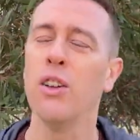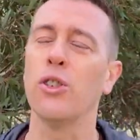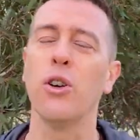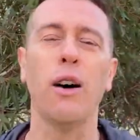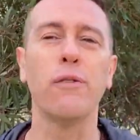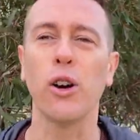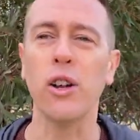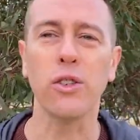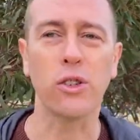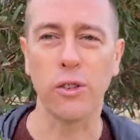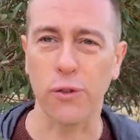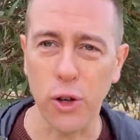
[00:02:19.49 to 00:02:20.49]
So I've got
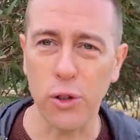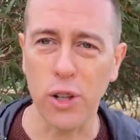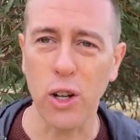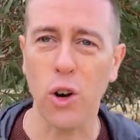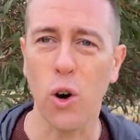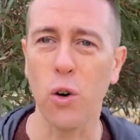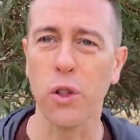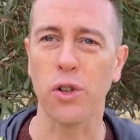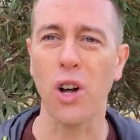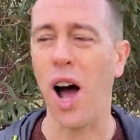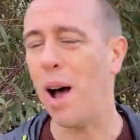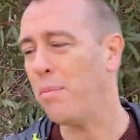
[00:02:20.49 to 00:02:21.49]
it diffusing all the
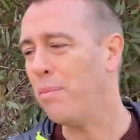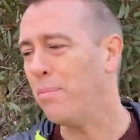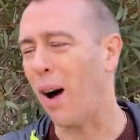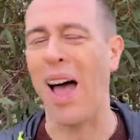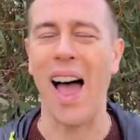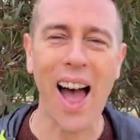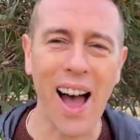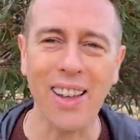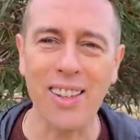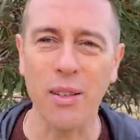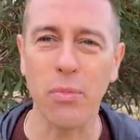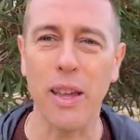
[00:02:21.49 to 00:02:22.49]
time. My
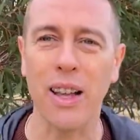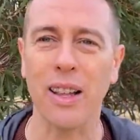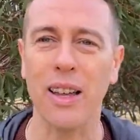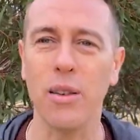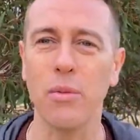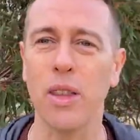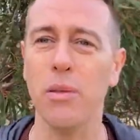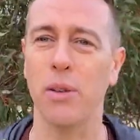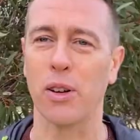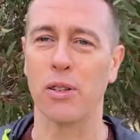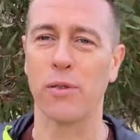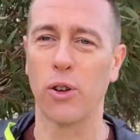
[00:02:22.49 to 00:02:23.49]
house is being cleaned with it
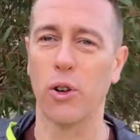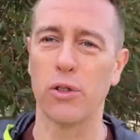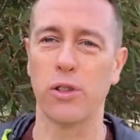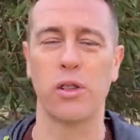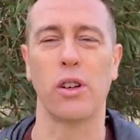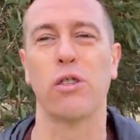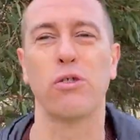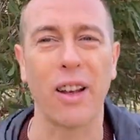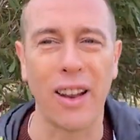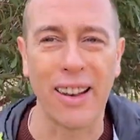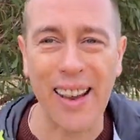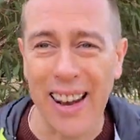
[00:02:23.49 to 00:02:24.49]
because of course it's an
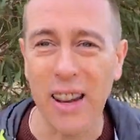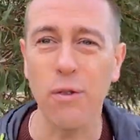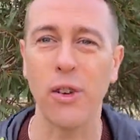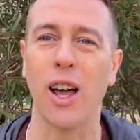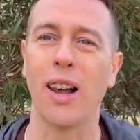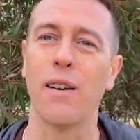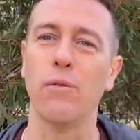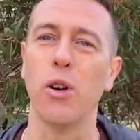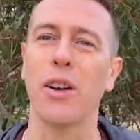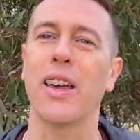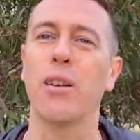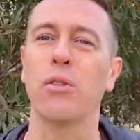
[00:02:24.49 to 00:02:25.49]
Australian native and I love
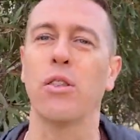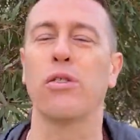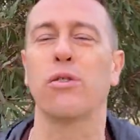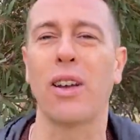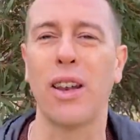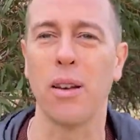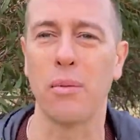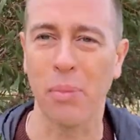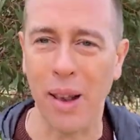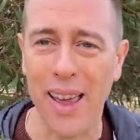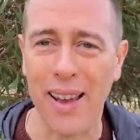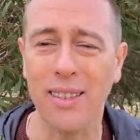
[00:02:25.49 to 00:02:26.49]
working with Australian
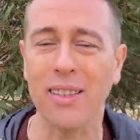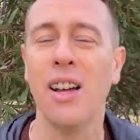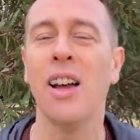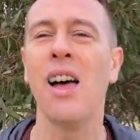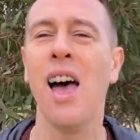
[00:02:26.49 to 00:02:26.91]
plants.